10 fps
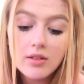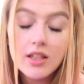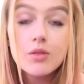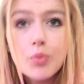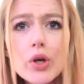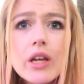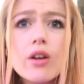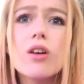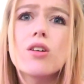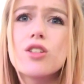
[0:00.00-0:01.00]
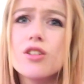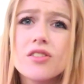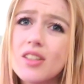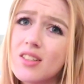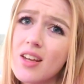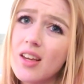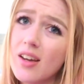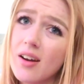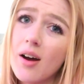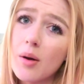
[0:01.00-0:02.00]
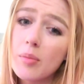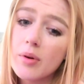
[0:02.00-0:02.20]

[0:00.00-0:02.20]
It's pre-cooked, you just need to heat it up.